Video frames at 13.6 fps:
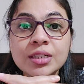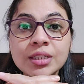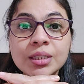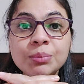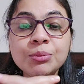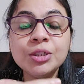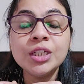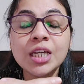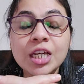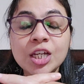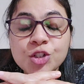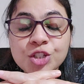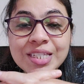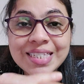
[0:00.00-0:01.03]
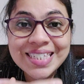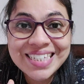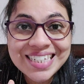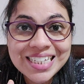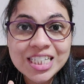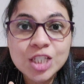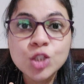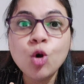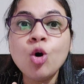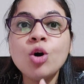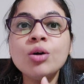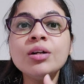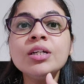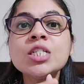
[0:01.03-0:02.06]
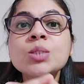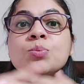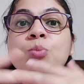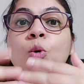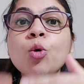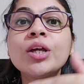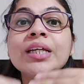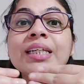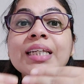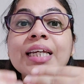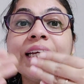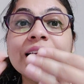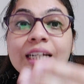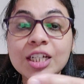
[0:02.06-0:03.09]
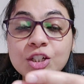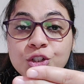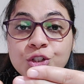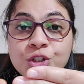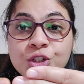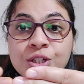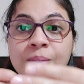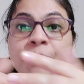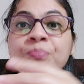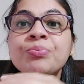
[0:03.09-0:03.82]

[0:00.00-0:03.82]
communication skills or spoken English.